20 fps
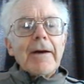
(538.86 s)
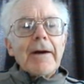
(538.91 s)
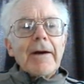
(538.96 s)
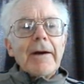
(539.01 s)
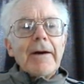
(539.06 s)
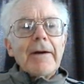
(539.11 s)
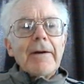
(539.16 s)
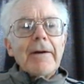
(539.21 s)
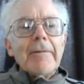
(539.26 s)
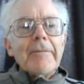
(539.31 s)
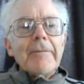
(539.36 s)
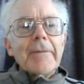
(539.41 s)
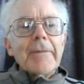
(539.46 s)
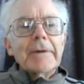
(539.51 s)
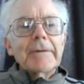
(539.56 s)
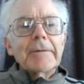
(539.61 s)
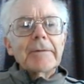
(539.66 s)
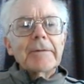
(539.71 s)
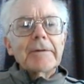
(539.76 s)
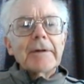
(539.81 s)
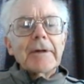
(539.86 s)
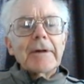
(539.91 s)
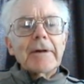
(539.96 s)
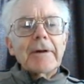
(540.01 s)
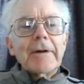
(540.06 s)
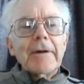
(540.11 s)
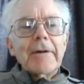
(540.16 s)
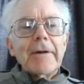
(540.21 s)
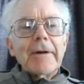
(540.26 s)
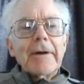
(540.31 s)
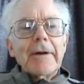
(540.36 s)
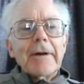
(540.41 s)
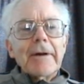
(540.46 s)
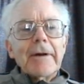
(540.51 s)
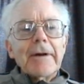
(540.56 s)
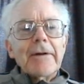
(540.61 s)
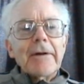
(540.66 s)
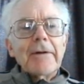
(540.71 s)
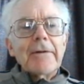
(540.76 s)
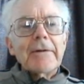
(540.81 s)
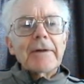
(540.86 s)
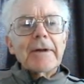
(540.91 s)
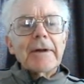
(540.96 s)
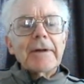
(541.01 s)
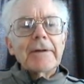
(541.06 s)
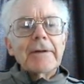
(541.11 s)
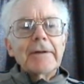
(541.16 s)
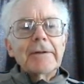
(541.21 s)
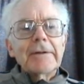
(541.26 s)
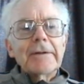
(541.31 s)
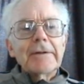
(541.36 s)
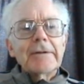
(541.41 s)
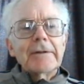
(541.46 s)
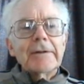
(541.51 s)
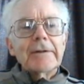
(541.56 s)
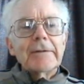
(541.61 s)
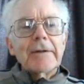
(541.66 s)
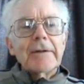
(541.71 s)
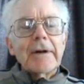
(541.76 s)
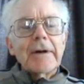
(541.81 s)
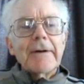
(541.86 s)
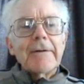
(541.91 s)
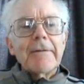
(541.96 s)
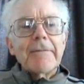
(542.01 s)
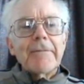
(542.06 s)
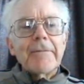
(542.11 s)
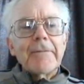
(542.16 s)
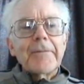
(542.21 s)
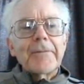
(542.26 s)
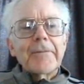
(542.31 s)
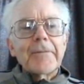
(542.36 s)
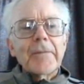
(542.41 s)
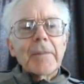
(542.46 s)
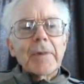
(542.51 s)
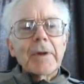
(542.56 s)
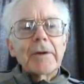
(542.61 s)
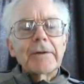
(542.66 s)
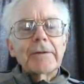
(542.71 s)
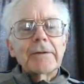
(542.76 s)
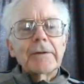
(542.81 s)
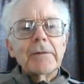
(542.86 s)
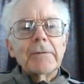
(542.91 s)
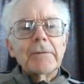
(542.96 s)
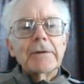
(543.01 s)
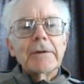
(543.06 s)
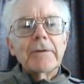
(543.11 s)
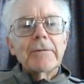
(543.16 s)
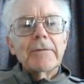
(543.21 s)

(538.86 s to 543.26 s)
Hmm. Um, this is a little a note that this um, soldier